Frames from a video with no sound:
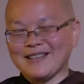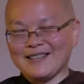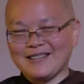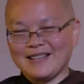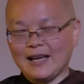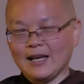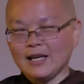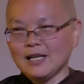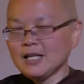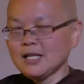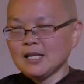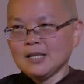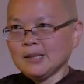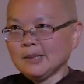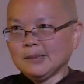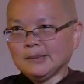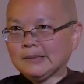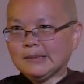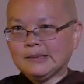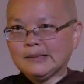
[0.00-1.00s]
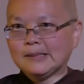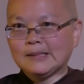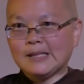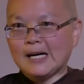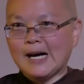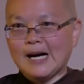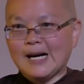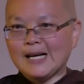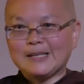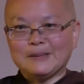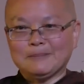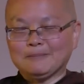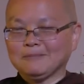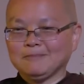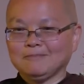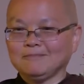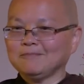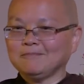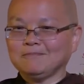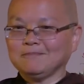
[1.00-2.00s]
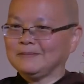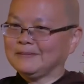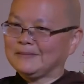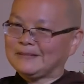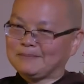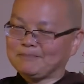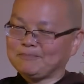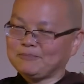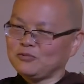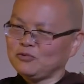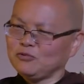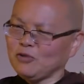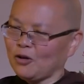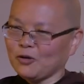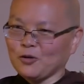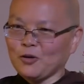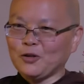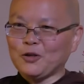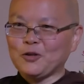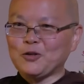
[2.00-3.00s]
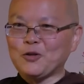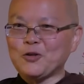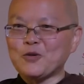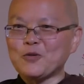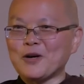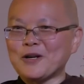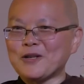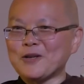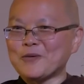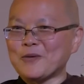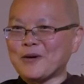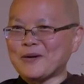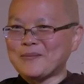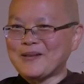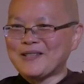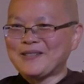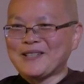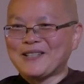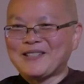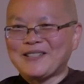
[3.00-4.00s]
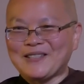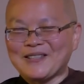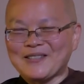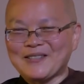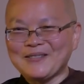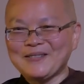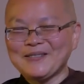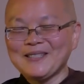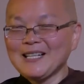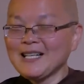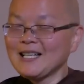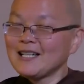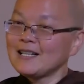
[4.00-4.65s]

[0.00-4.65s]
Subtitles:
I said, oh, I'm not going to do what you want me to do.